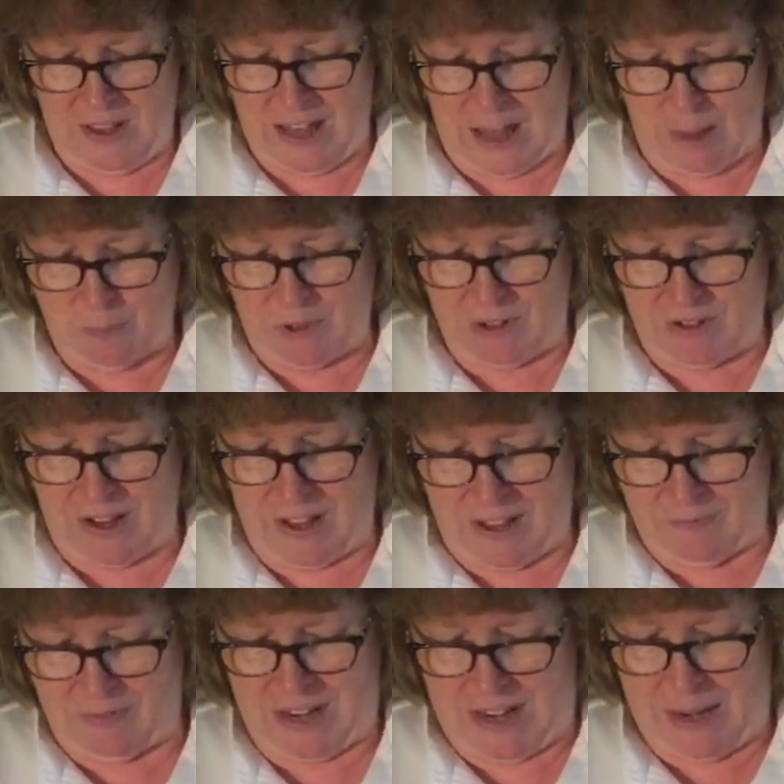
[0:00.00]
happen to
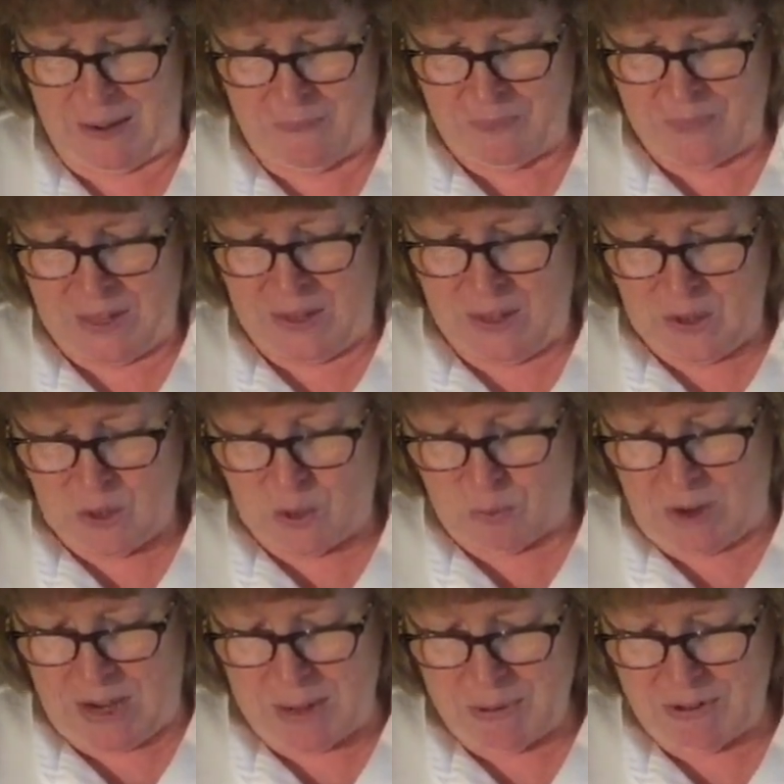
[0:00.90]
have any.
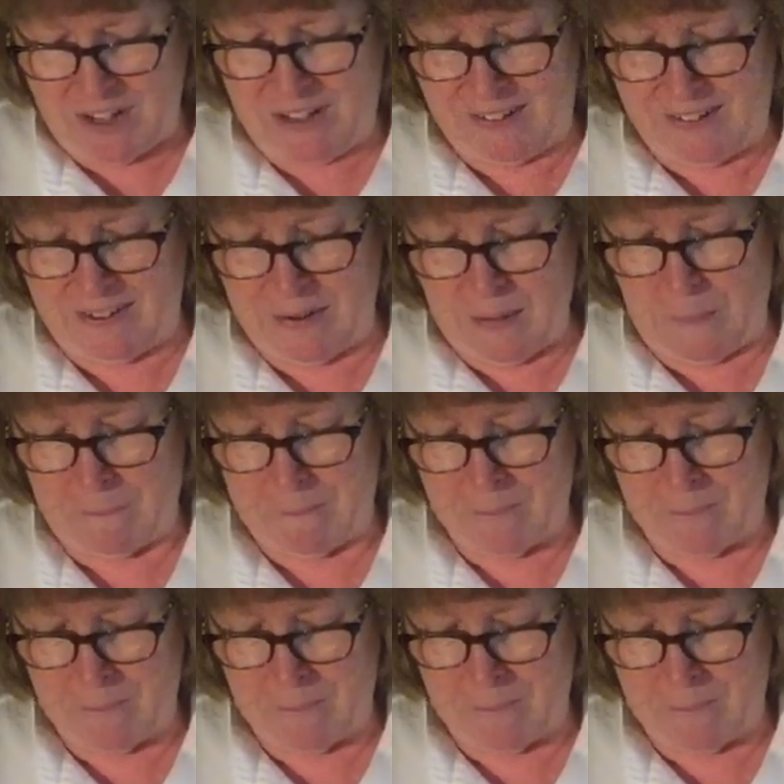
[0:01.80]
Grate it.